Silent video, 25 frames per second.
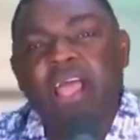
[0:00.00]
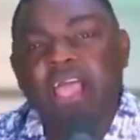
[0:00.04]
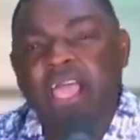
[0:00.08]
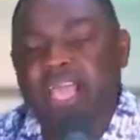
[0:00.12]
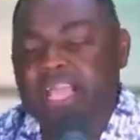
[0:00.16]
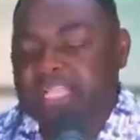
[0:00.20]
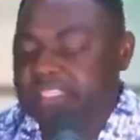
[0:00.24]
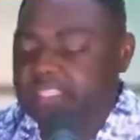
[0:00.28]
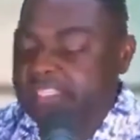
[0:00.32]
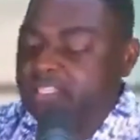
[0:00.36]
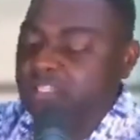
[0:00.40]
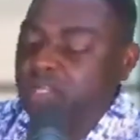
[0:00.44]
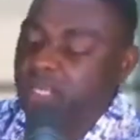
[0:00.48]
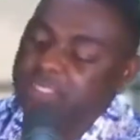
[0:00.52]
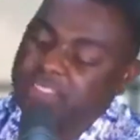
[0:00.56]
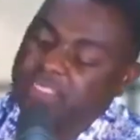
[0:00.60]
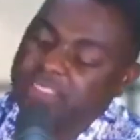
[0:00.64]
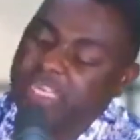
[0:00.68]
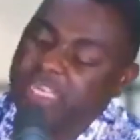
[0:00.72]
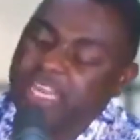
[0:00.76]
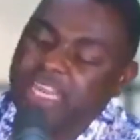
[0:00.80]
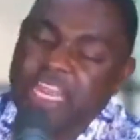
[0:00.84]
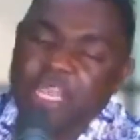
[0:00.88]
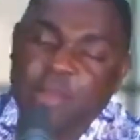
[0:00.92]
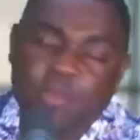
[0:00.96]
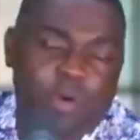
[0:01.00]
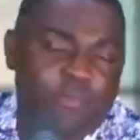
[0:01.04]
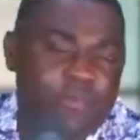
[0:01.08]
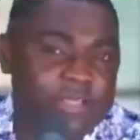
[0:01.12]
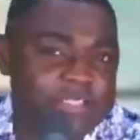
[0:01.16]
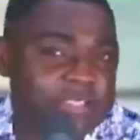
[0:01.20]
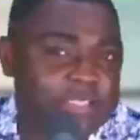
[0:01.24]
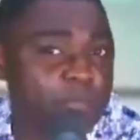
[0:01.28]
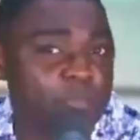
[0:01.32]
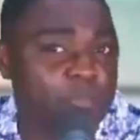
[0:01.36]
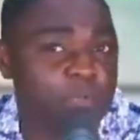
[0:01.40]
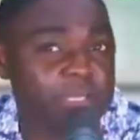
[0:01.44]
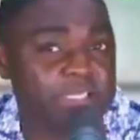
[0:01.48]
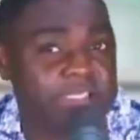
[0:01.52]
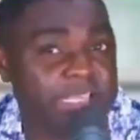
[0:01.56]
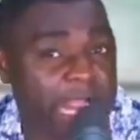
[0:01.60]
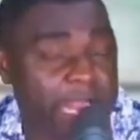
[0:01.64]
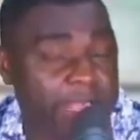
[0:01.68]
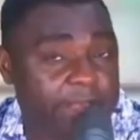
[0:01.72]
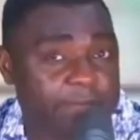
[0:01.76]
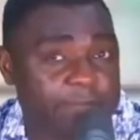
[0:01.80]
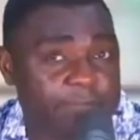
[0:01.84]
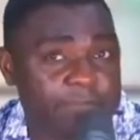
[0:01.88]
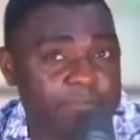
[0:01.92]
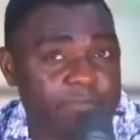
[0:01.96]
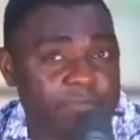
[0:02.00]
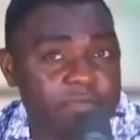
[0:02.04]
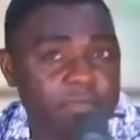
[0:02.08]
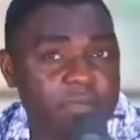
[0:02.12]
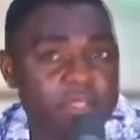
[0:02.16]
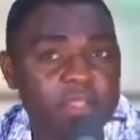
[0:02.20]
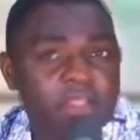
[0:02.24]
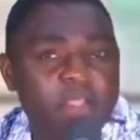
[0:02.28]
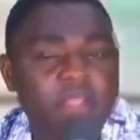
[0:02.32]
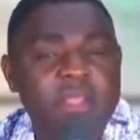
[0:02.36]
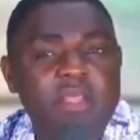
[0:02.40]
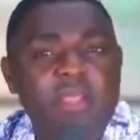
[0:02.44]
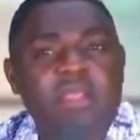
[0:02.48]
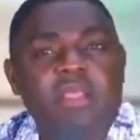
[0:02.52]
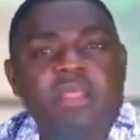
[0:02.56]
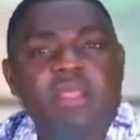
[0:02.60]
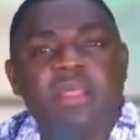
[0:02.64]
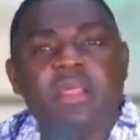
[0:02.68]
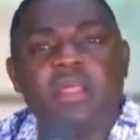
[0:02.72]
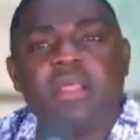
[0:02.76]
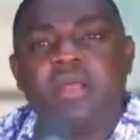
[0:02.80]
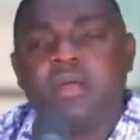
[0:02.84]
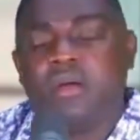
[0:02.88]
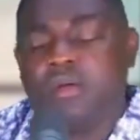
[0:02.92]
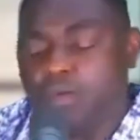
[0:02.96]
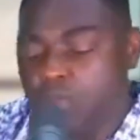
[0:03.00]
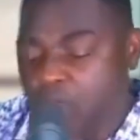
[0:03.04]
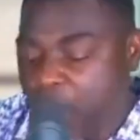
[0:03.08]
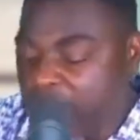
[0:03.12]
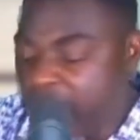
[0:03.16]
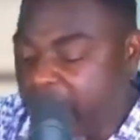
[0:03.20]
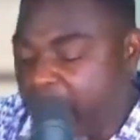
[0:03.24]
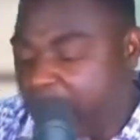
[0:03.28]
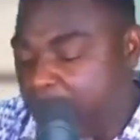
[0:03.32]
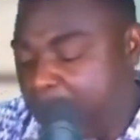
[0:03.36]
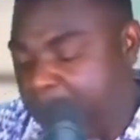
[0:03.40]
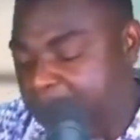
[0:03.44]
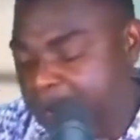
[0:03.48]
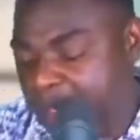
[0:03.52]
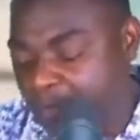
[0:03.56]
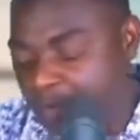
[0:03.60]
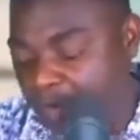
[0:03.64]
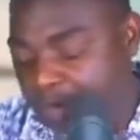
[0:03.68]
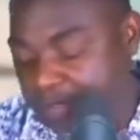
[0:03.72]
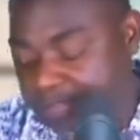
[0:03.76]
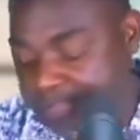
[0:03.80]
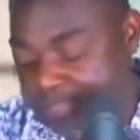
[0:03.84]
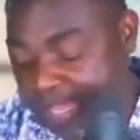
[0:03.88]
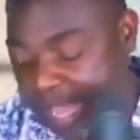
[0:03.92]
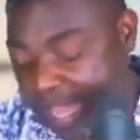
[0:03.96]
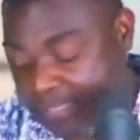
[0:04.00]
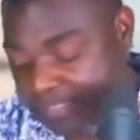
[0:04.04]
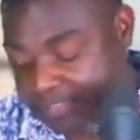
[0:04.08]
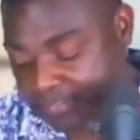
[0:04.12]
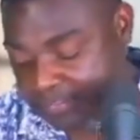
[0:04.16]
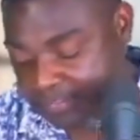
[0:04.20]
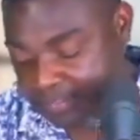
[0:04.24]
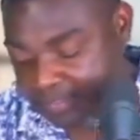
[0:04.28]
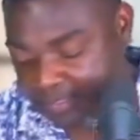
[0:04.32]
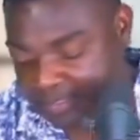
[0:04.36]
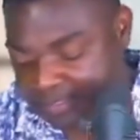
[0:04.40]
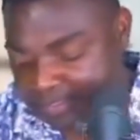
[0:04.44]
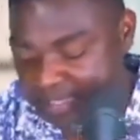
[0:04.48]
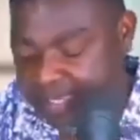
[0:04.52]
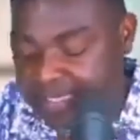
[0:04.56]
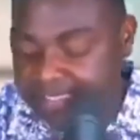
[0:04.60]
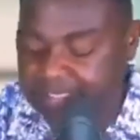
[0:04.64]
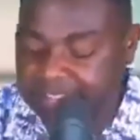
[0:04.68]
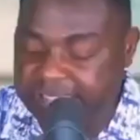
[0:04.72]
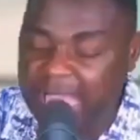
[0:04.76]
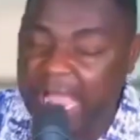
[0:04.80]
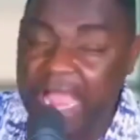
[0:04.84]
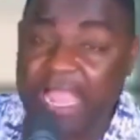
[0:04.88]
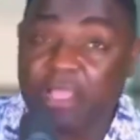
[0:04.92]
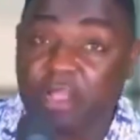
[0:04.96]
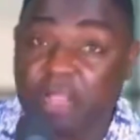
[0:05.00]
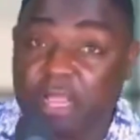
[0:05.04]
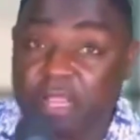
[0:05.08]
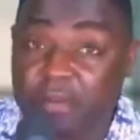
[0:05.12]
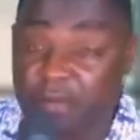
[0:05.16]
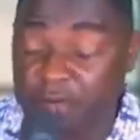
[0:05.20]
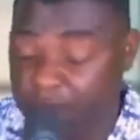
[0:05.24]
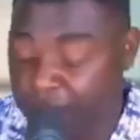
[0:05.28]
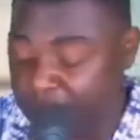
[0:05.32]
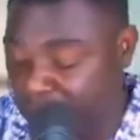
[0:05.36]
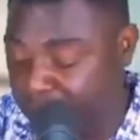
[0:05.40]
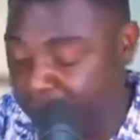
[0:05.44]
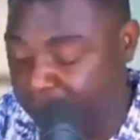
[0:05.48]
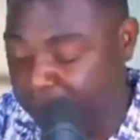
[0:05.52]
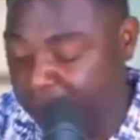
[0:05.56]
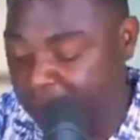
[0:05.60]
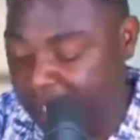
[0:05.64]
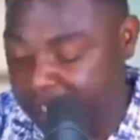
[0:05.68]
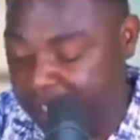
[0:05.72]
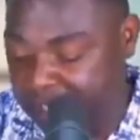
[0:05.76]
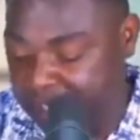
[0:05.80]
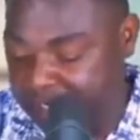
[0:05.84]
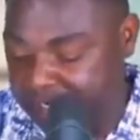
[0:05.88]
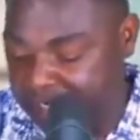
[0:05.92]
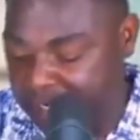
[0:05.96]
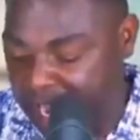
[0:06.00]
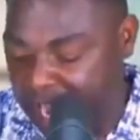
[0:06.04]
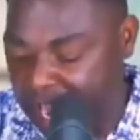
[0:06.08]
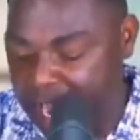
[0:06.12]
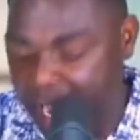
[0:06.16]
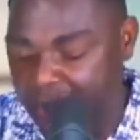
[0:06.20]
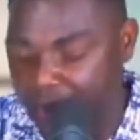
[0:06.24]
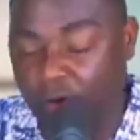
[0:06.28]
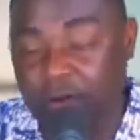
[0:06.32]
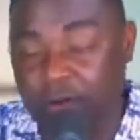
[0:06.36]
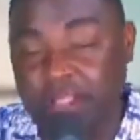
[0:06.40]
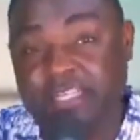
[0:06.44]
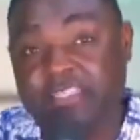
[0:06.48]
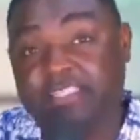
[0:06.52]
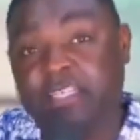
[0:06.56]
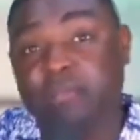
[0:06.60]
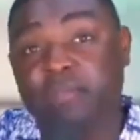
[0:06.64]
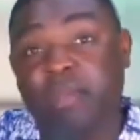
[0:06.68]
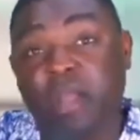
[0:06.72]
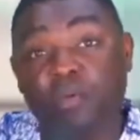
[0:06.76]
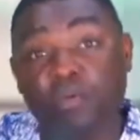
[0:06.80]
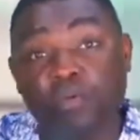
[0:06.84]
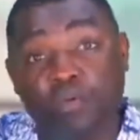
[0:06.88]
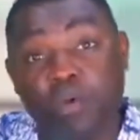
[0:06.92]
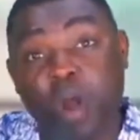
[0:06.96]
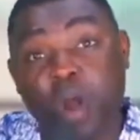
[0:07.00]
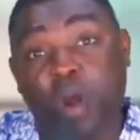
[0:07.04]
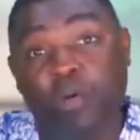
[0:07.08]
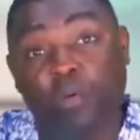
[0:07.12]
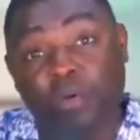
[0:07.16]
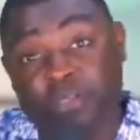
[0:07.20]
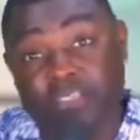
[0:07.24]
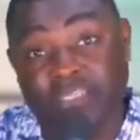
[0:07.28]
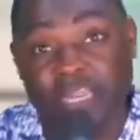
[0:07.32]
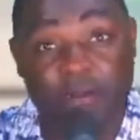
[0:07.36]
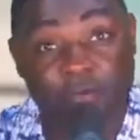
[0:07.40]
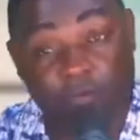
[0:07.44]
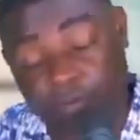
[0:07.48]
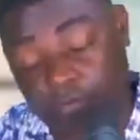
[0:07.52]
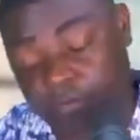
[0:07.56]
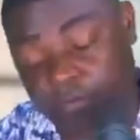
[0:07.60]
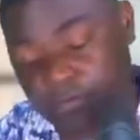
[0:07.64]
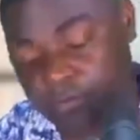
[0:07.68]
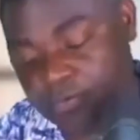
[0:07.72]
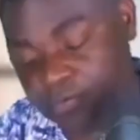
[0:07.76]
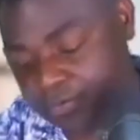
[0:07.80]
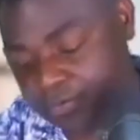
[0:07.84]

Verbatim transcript: it is not in the name of Asamoah. What happened was that this guy your friend Franklin oye Samia Wuku akonta no